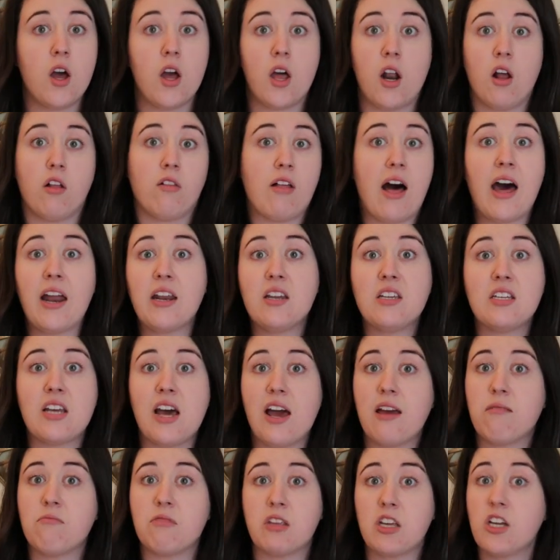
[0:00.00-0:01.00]
And a lot of
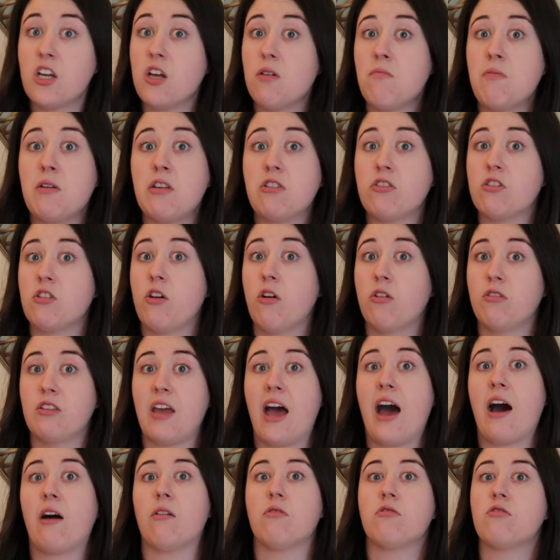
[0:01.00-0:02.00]
times it could be sold
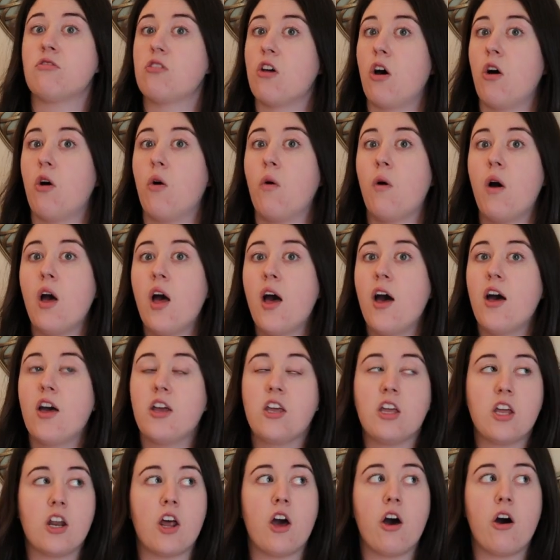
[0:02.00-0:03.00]
out. So,
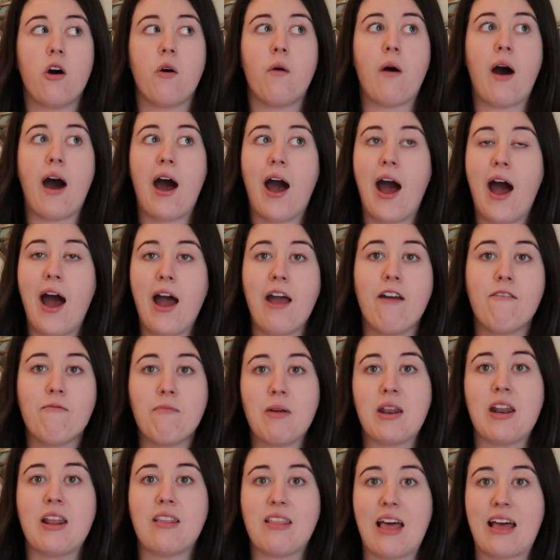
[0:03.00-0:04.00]
you know, I've
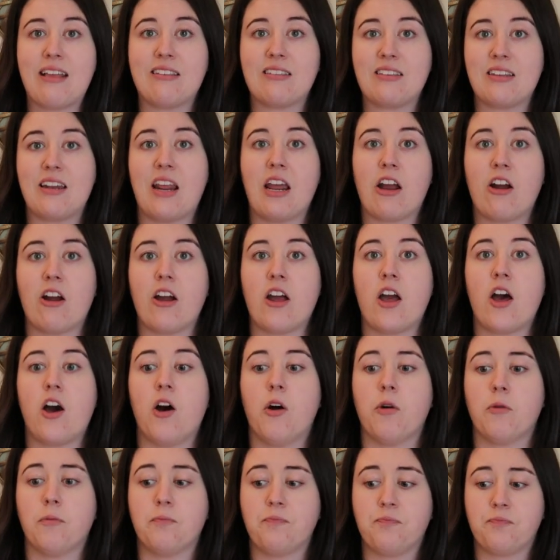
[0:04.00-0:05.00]
been in that
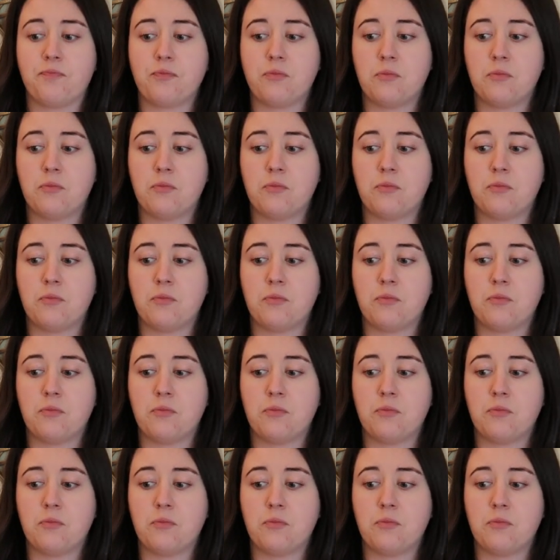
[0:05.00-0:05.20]
scenario